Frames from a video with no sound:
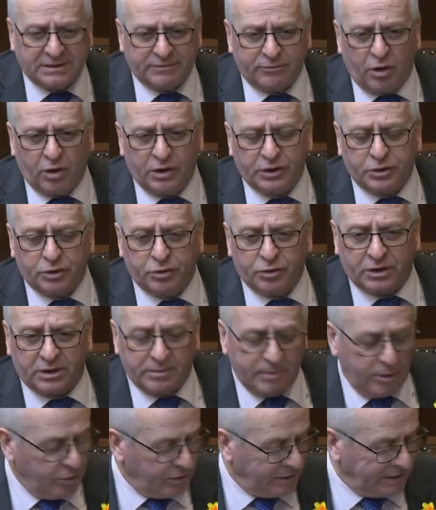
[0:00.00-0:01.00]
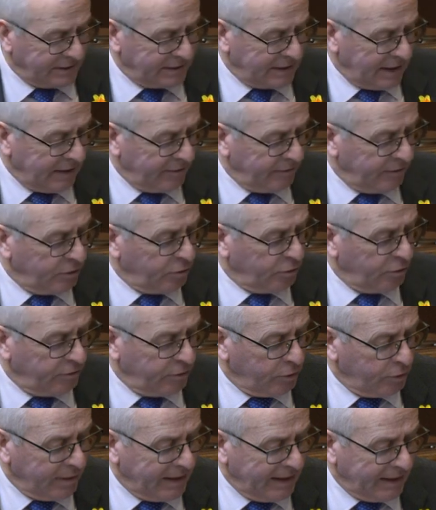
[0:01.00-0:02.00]
of all, to the communities. And I have a
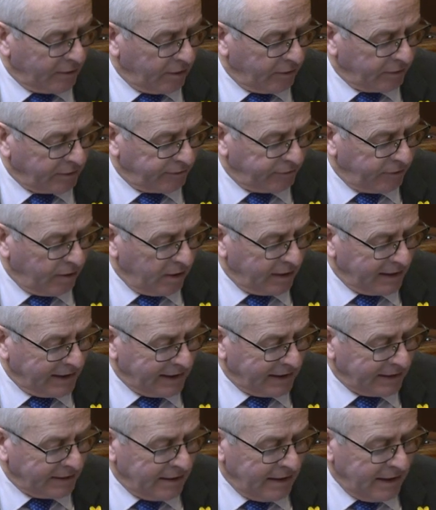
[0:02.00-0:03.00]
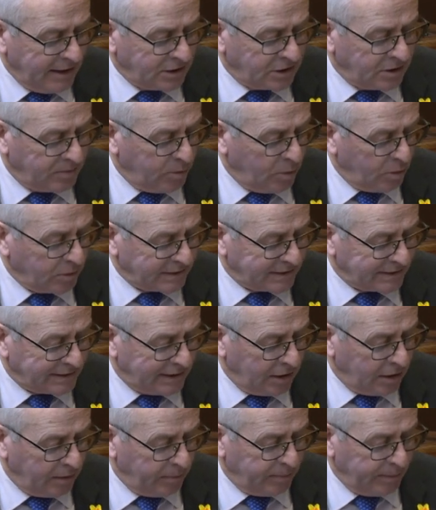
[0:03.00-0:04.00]
review here of the Fahin Supporters
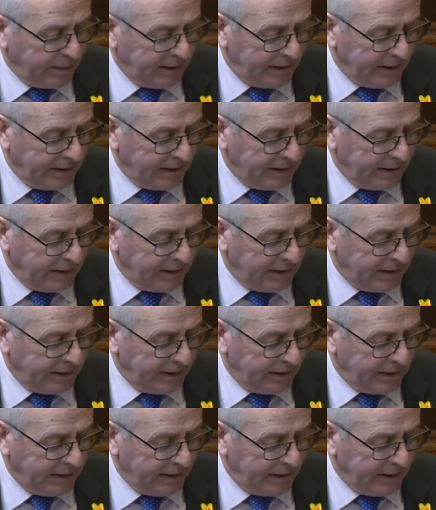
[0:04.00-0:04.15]
Club,